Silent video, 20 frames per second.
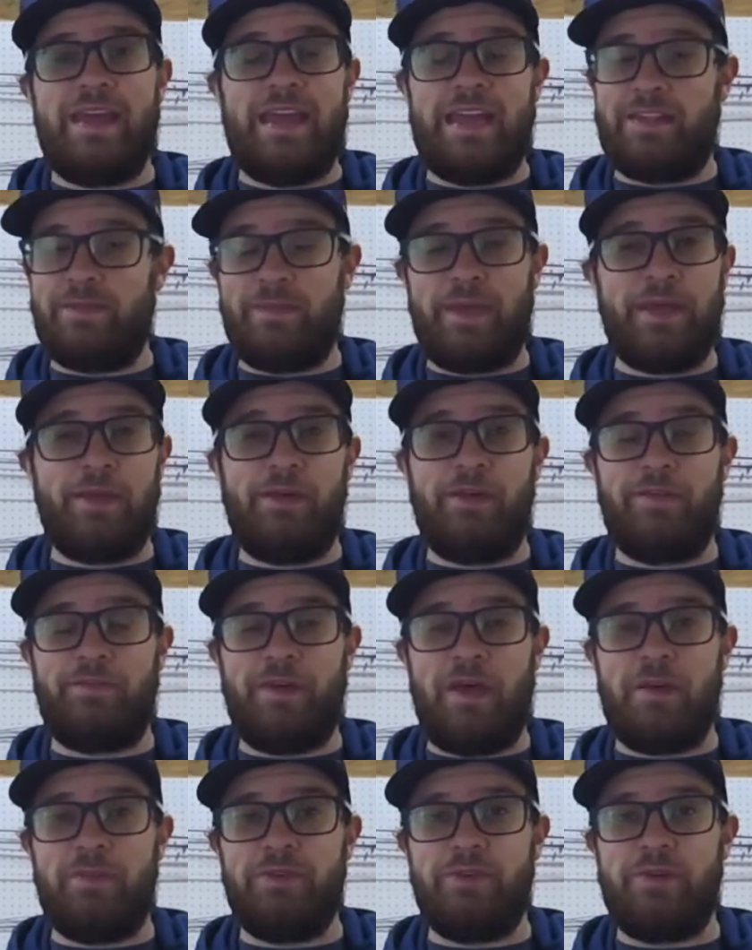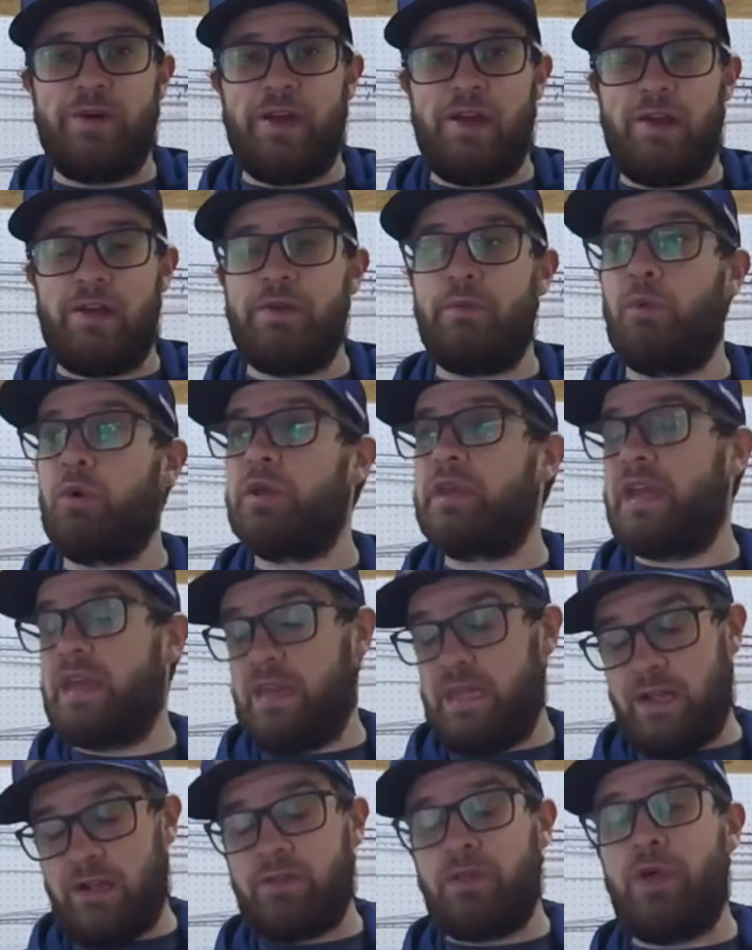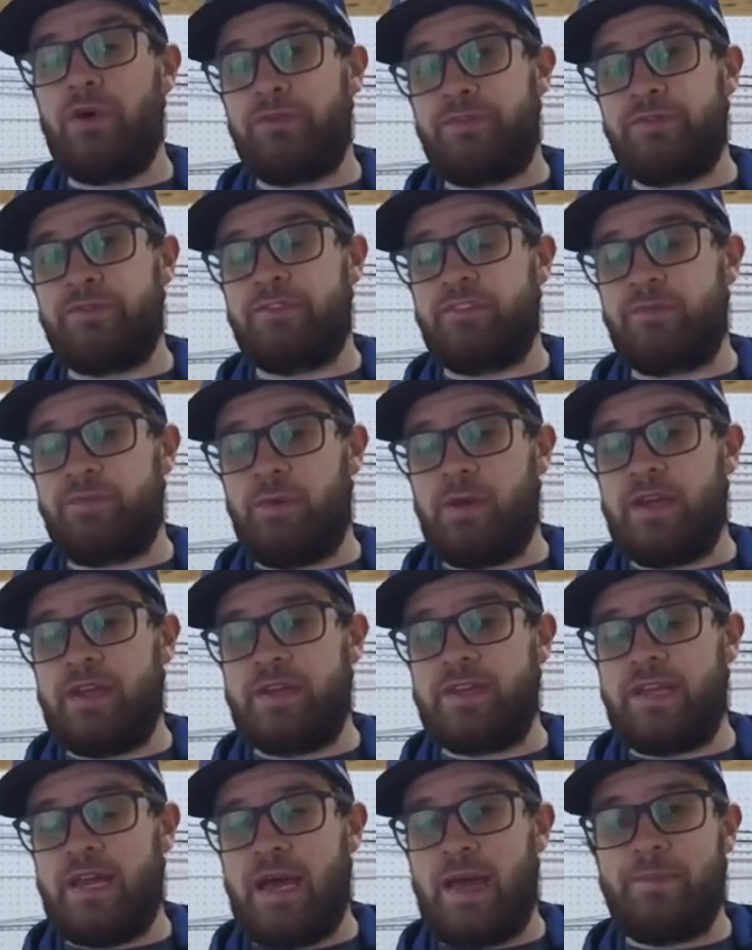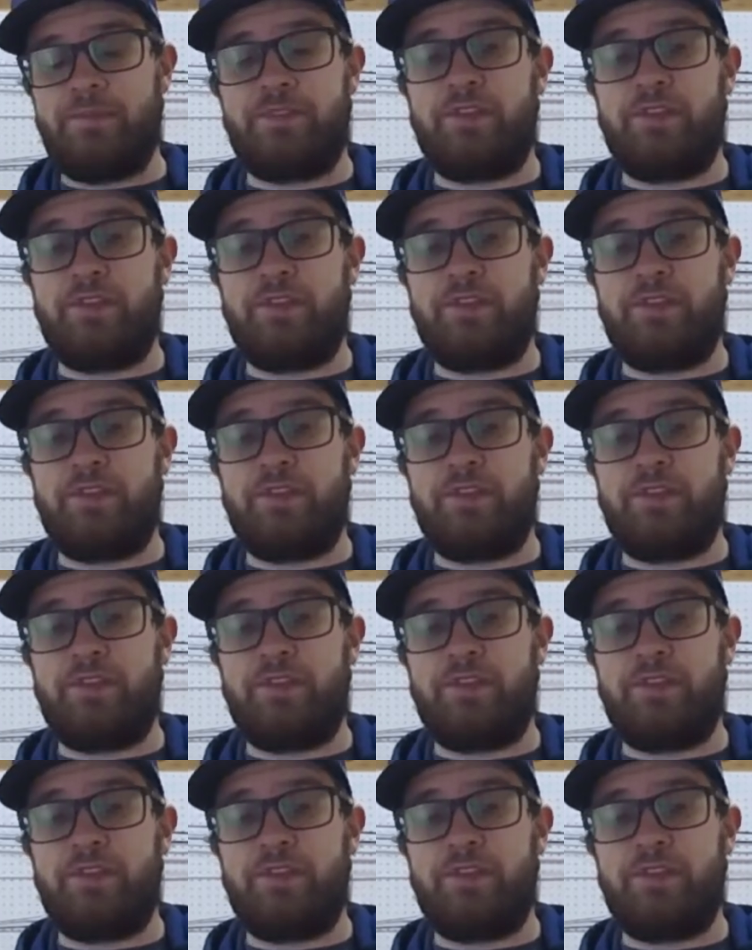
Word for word: It's middle of February, we're getting closer to springtime,